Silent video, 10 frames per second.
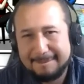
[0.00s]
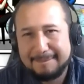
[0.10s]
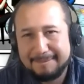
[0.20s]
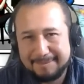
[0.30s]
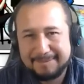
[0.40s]

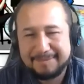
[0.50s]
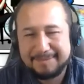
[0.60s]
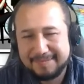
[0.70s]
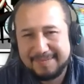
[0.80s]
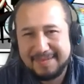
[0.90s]

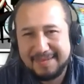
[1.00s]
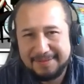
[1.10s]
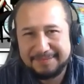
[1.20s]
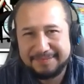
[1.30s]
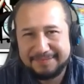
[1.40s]

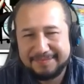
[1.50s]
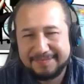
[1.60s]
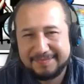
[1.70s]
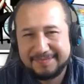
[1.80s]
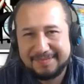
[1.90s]

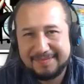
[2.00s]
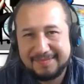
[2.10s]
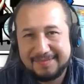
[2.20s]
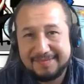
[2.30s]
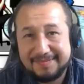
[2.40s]

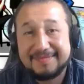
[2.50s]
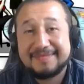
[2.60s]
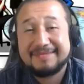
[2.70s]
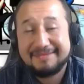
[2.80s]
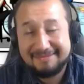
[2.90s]

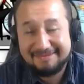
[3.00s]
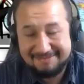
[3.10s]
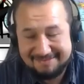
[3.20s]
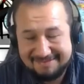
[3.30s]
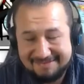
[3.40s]

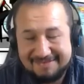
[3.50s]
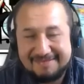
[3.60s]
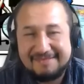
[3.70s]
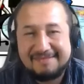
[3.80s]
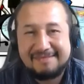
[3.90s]

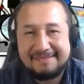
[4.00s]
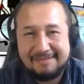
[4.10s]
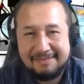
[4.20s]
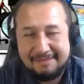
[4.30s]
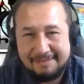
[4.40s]

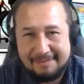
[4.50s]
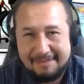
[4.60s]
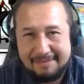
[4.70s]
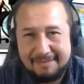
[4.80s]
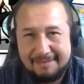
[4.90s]

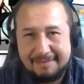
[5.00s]
[no speech]